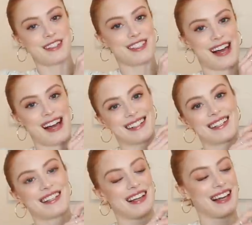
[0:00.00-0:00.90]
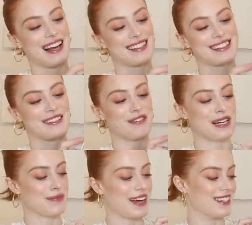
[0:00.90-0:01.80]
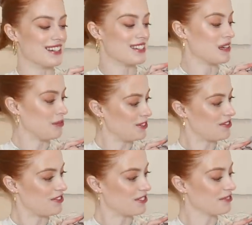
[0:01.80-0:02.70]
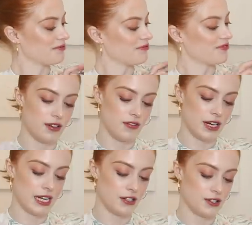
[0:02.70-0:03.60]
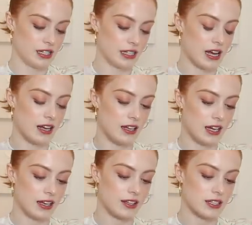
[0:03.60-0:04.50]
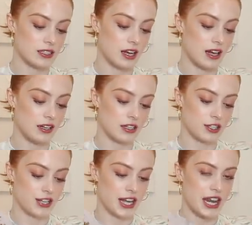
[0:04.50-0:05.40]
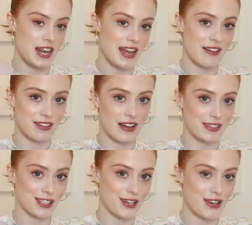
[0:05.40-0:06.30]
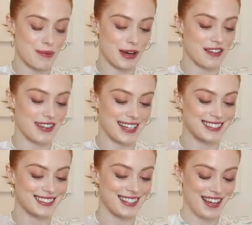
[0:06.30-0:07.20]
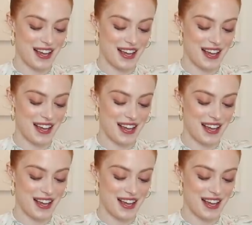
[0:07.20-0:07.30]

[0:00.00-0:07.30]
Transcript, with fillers: past that as the waistband is so beautiful. They're in a very interesting colour, like this colour could never ever go near my face.